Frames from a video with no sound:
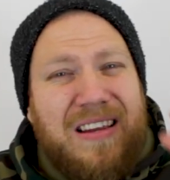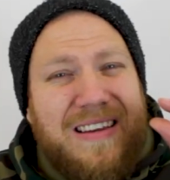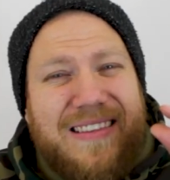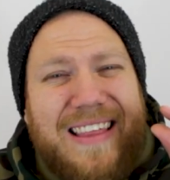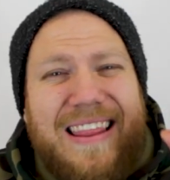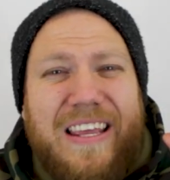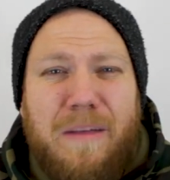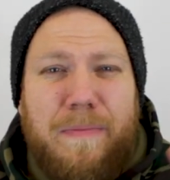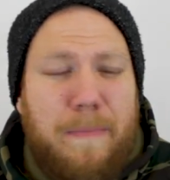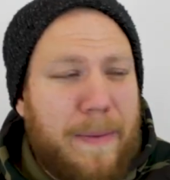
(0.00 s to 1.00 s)
just a
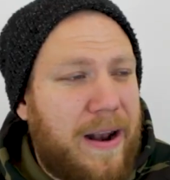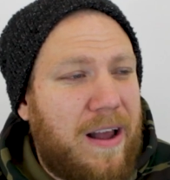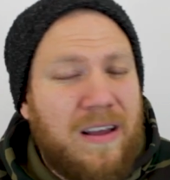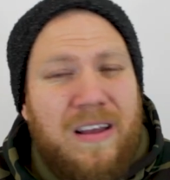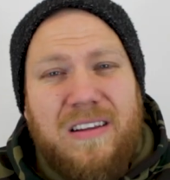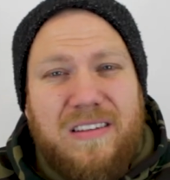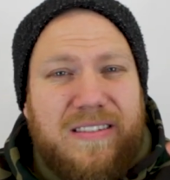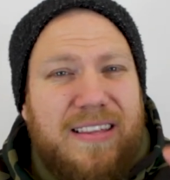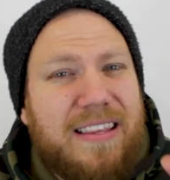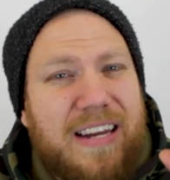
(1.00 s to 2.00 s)
little bit better,
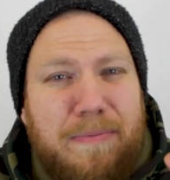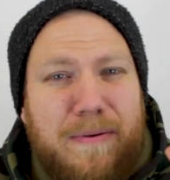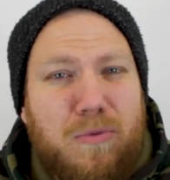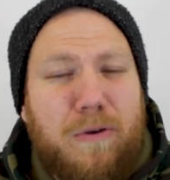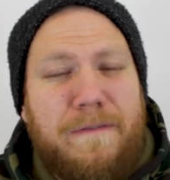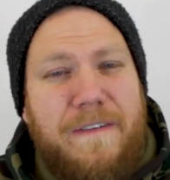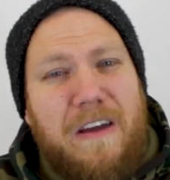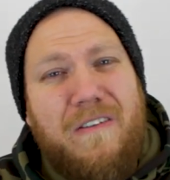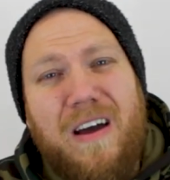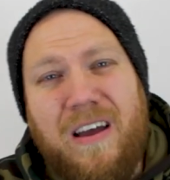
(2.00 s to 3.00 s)
just a little bit more
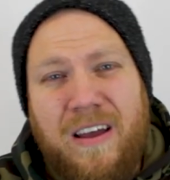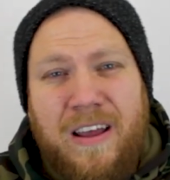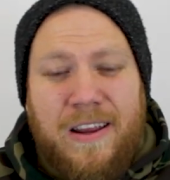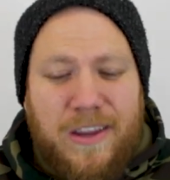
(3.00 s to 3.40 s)
fairer.